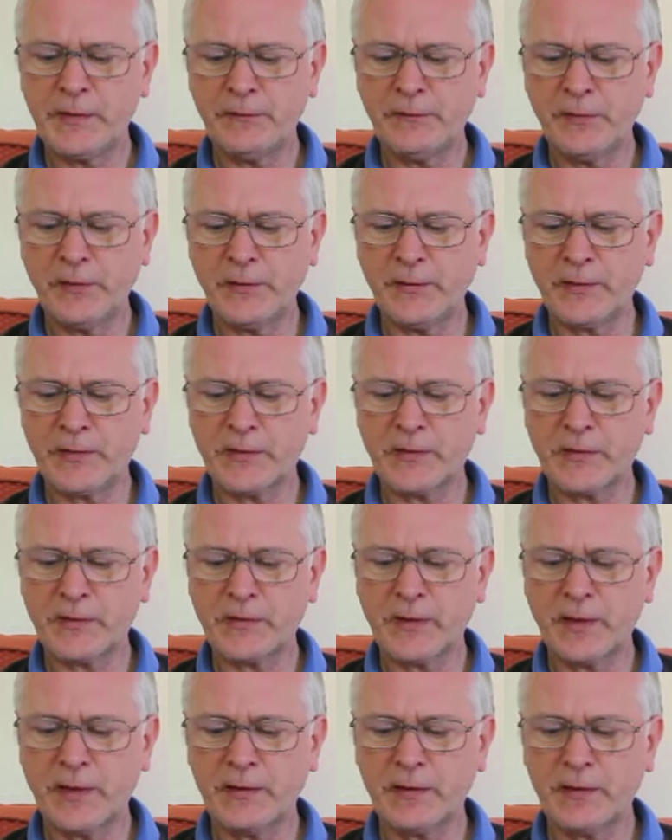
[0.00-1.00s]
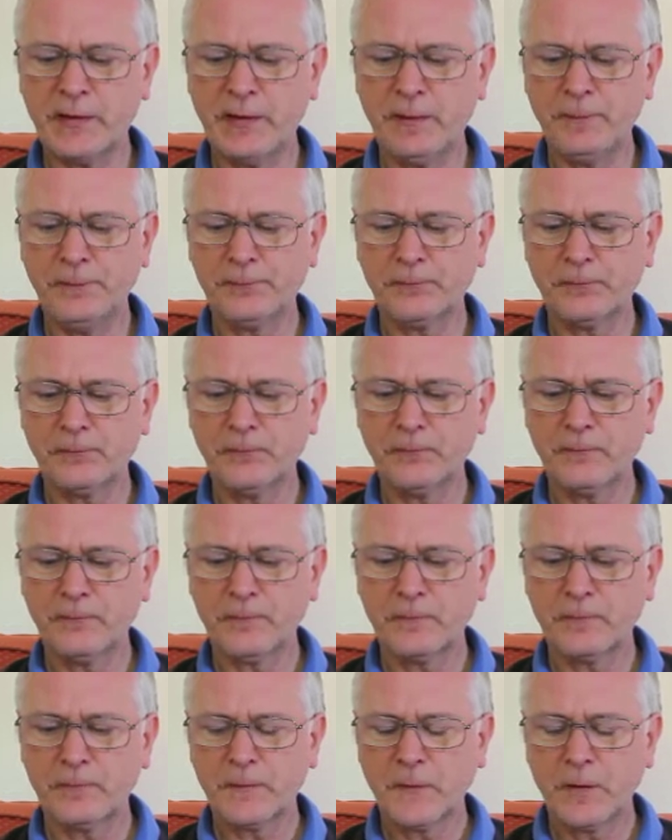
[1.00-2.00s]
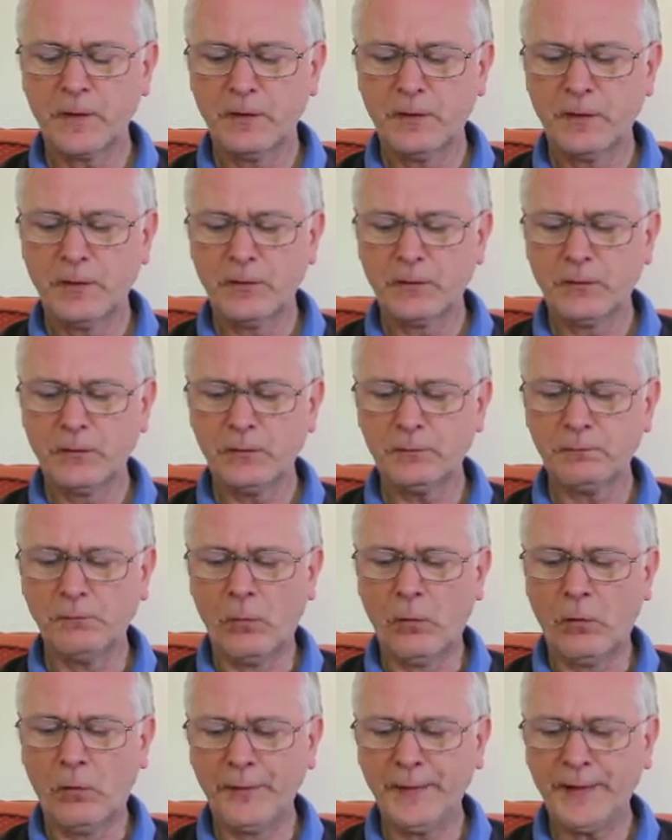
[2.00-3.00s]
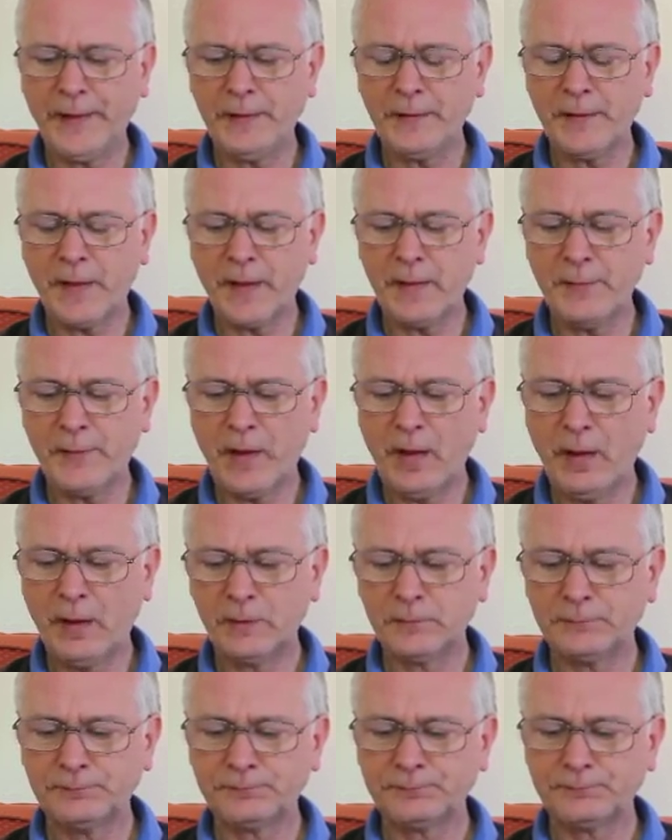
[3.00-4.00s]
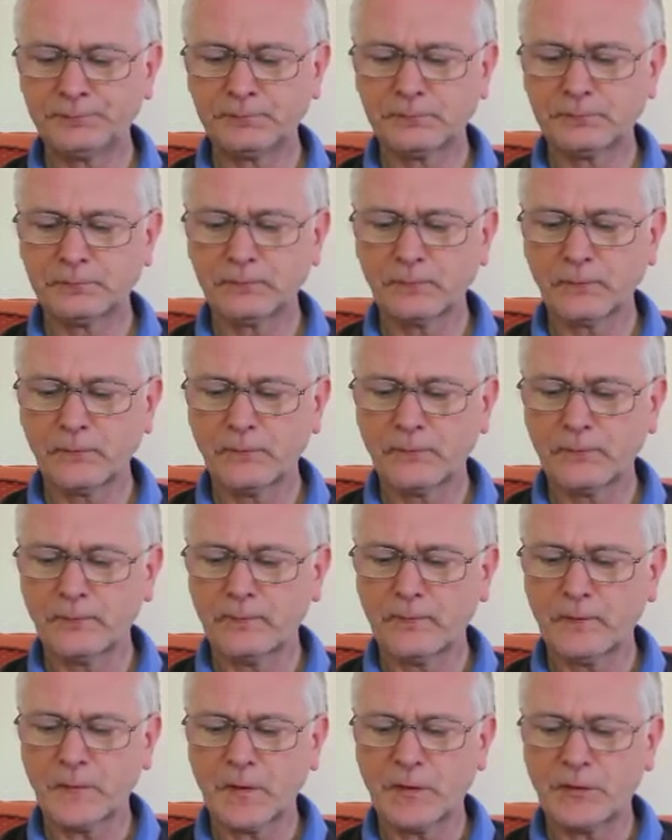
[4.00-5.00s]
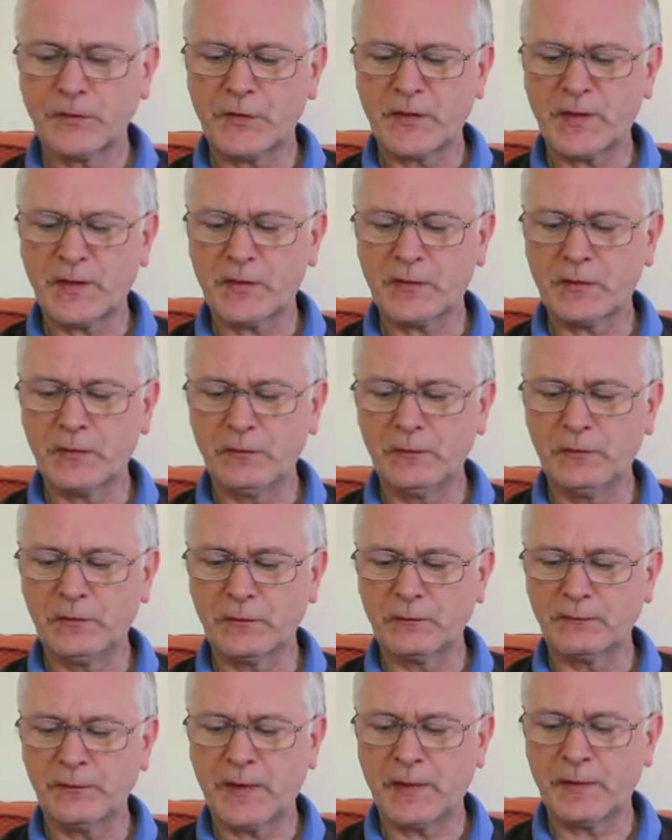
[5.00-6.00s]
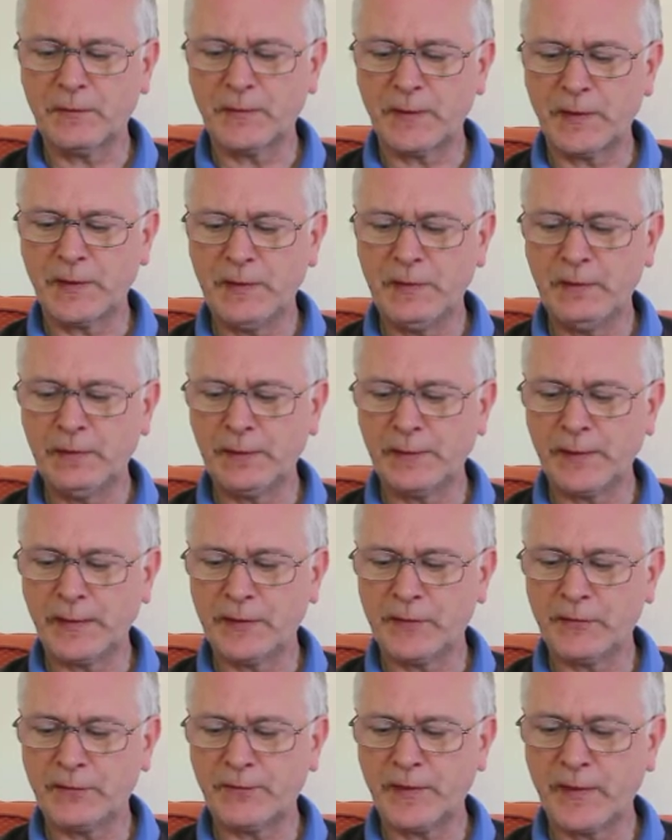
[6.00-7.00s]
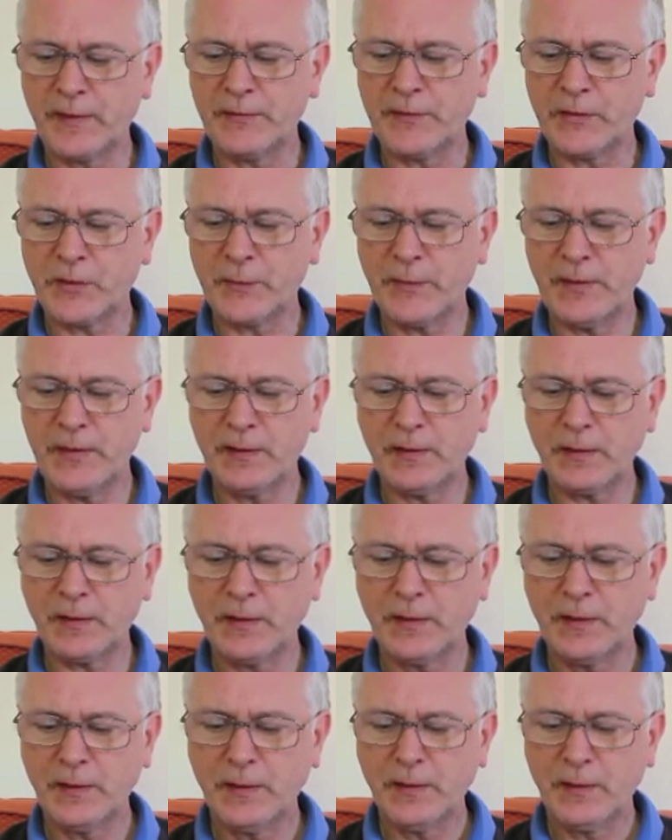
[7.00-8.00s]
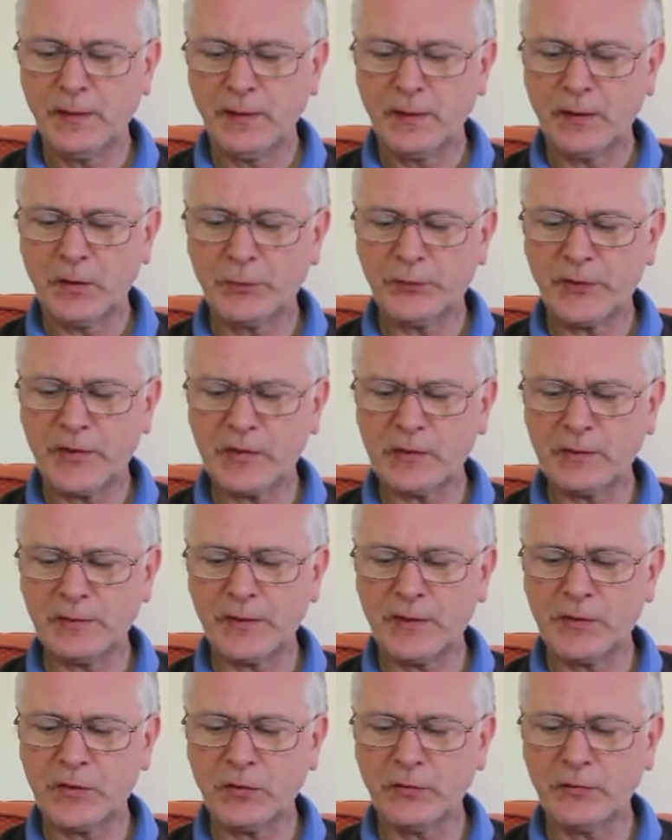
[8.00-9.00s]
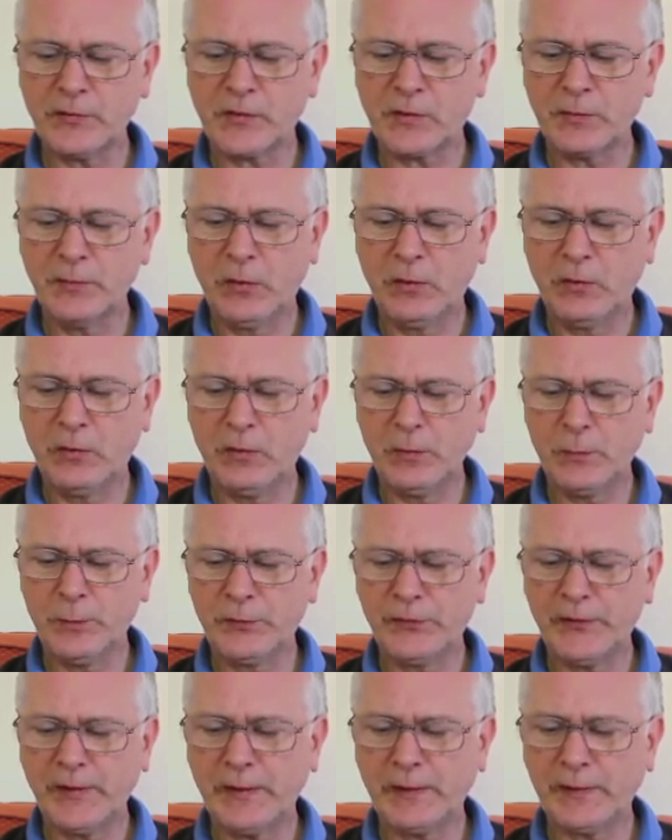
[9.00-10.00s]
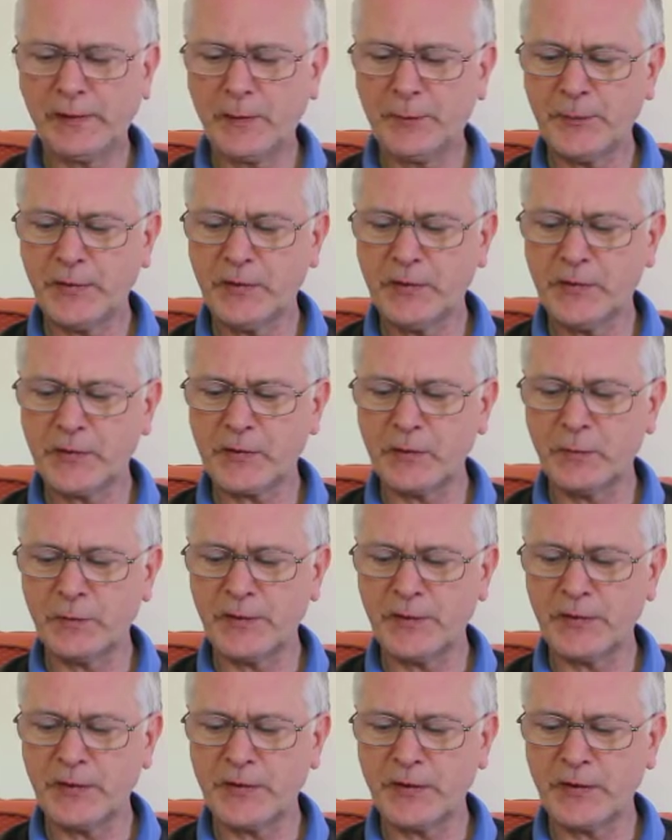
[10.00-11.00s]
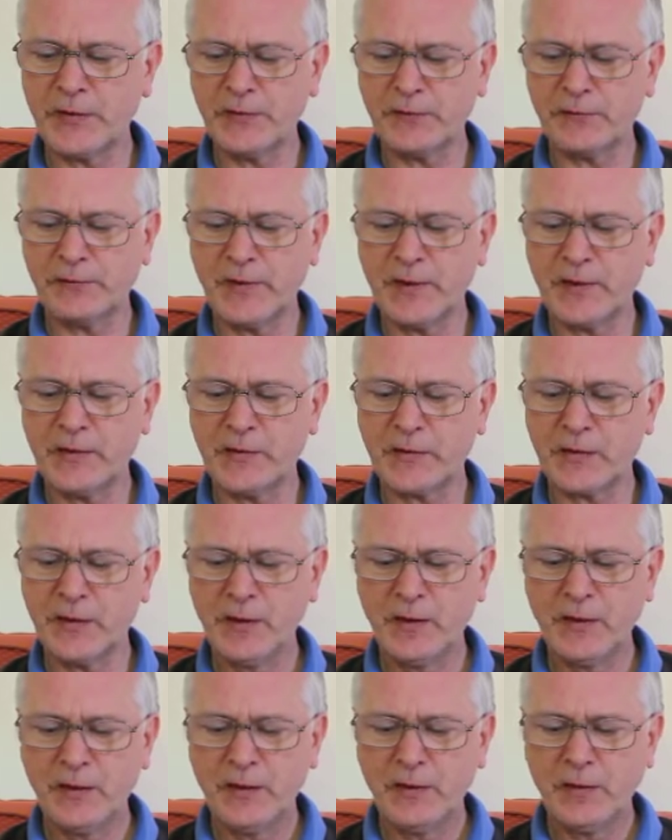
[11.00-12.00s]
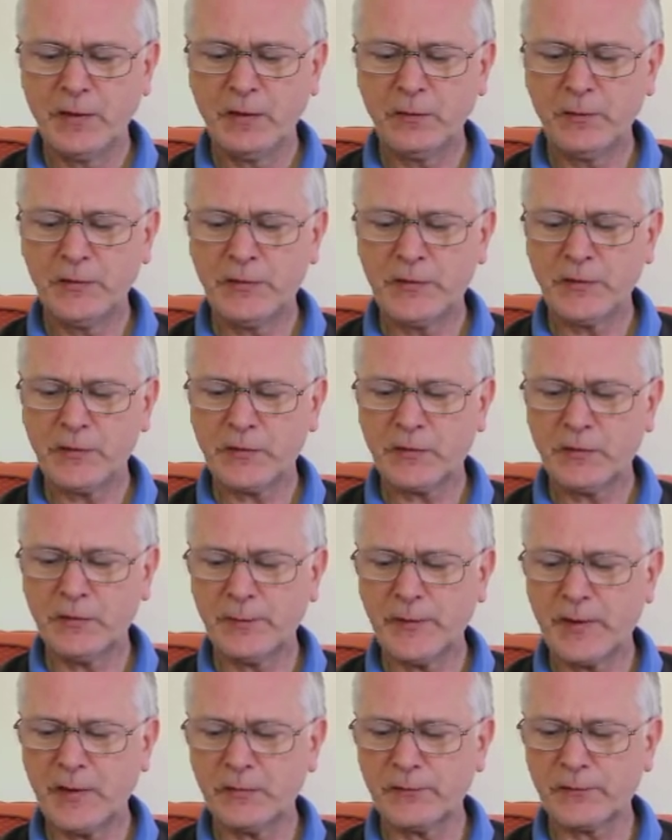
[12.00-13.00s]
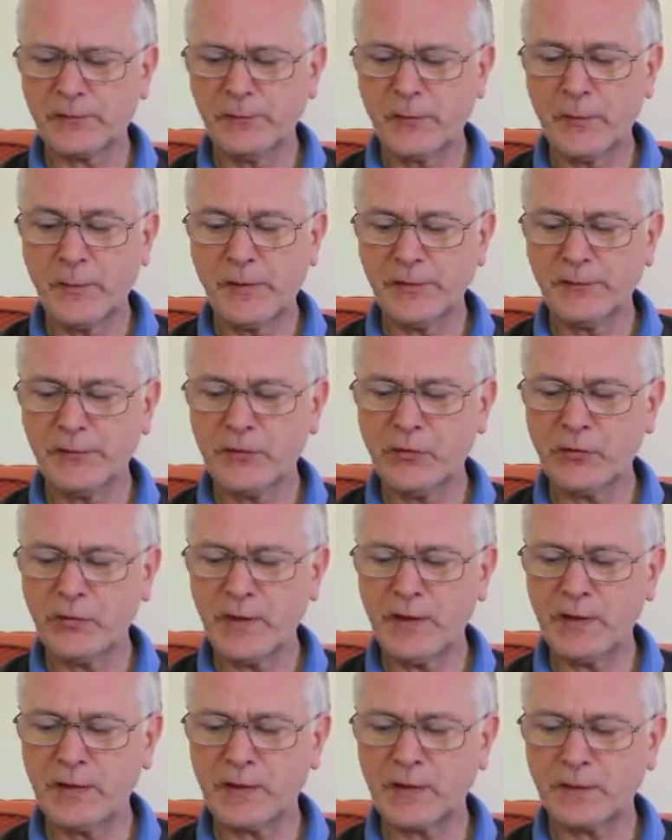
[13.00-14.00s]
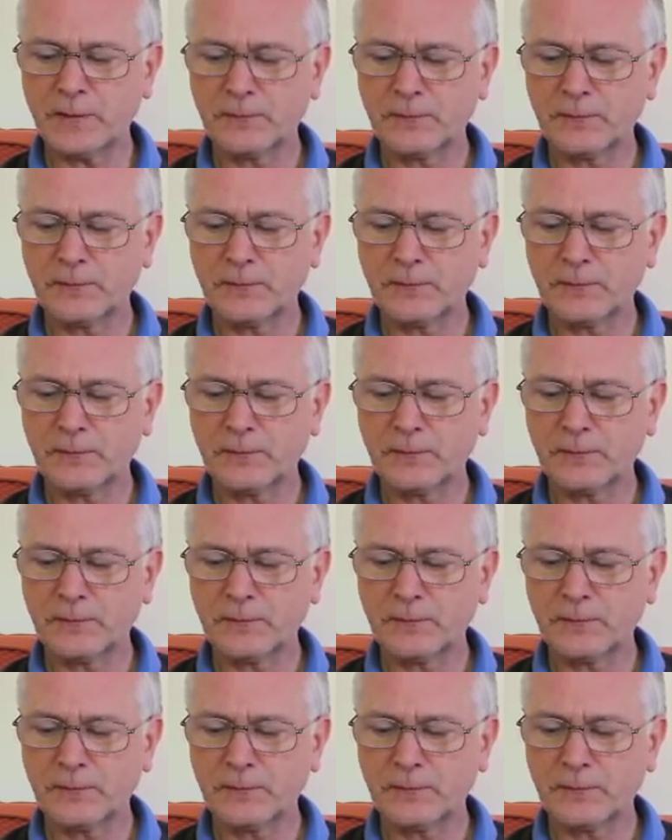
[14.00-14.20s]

voice say to him, "Good morning, neighbour." Shasta looked round eagerly to find the speaker, and presently saw a small, prickly person with a dark face who had just come out from among the trees.